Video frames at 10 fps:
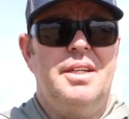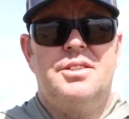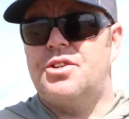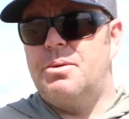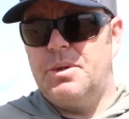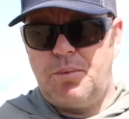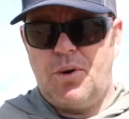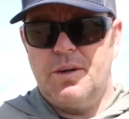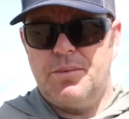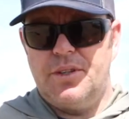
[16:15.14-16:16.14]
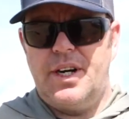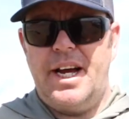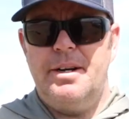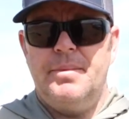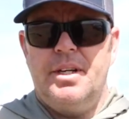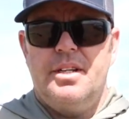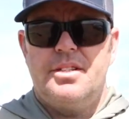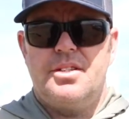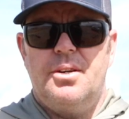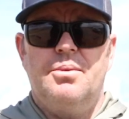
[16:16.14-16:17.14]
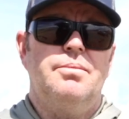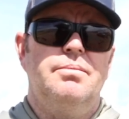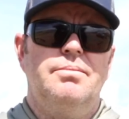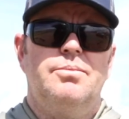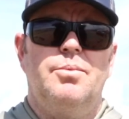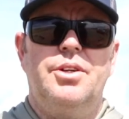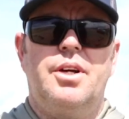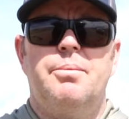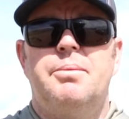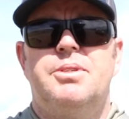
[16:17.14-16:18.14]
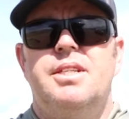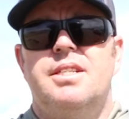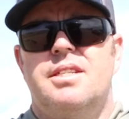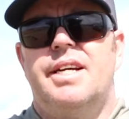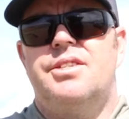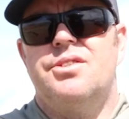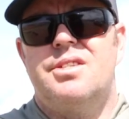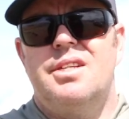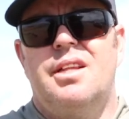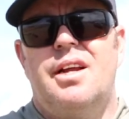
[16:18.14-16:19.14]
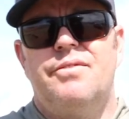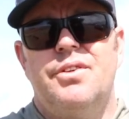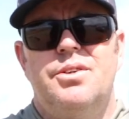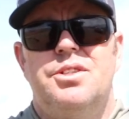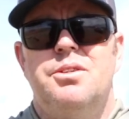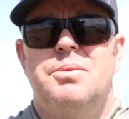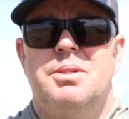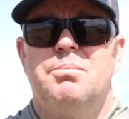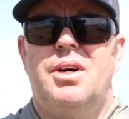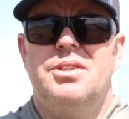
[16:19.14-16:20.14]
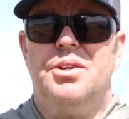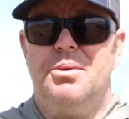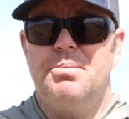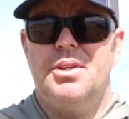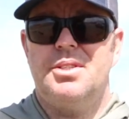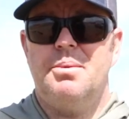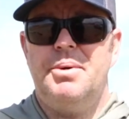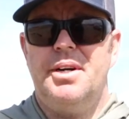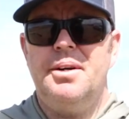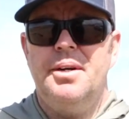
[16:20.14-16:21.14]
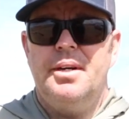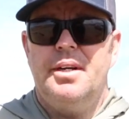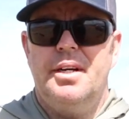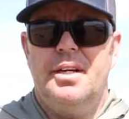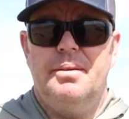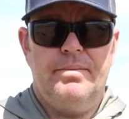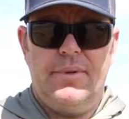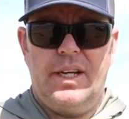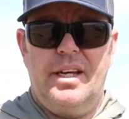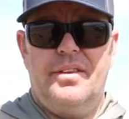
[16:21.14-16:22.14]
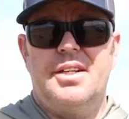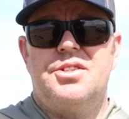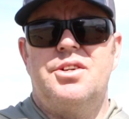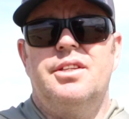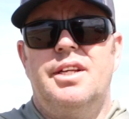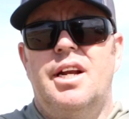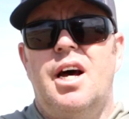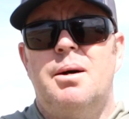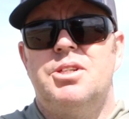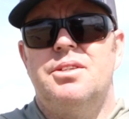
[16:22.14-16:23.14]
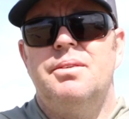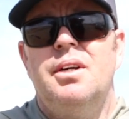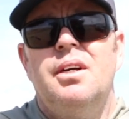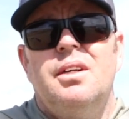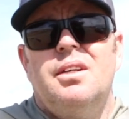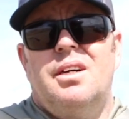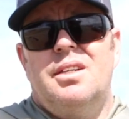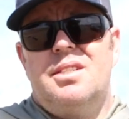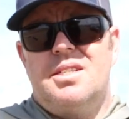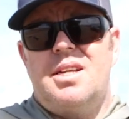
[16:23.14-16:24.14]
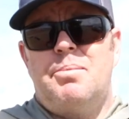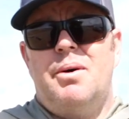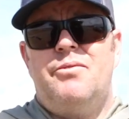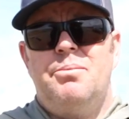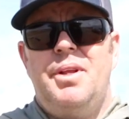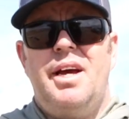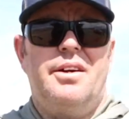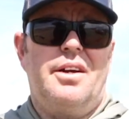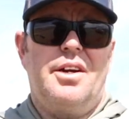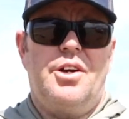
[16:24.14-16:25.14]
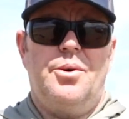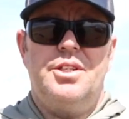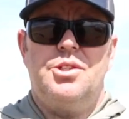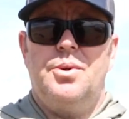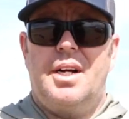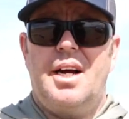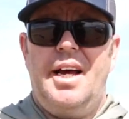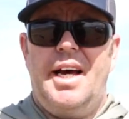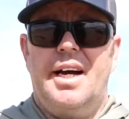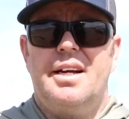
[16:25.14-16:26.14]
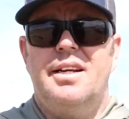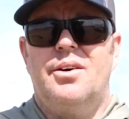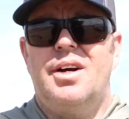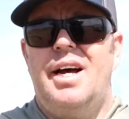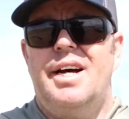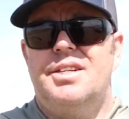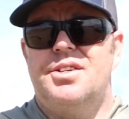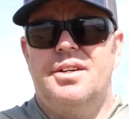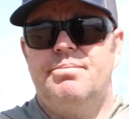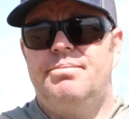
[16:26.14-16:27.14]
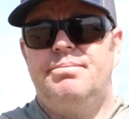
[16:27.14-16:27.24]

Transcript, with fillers: extremely portable, right? So when you come up to these lakes, you'll see a lot of float tubes and pontoon boats up here. And again, that's certainly an option. To step up from that, you're going to go into a kayak. Now kayaks are